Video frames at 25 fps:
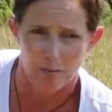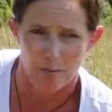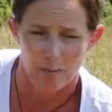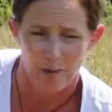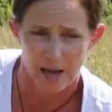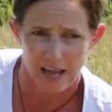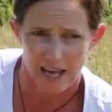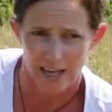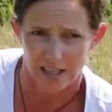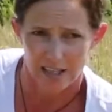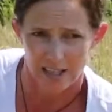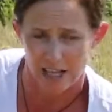
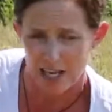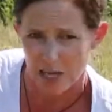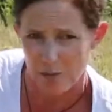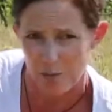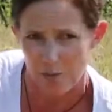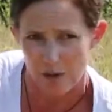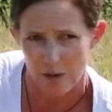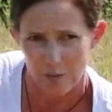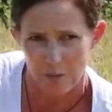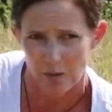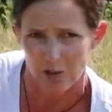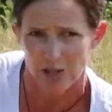pet
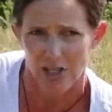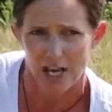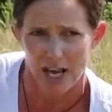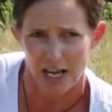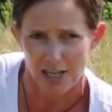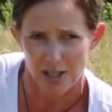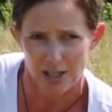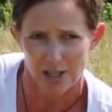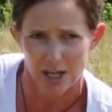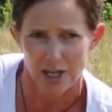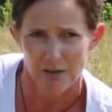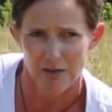keeping would
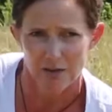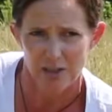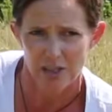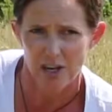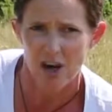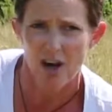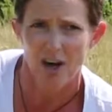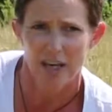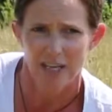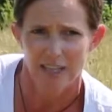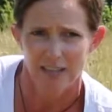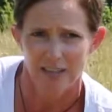change
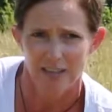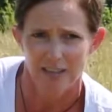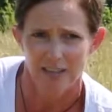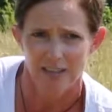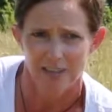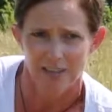overnight.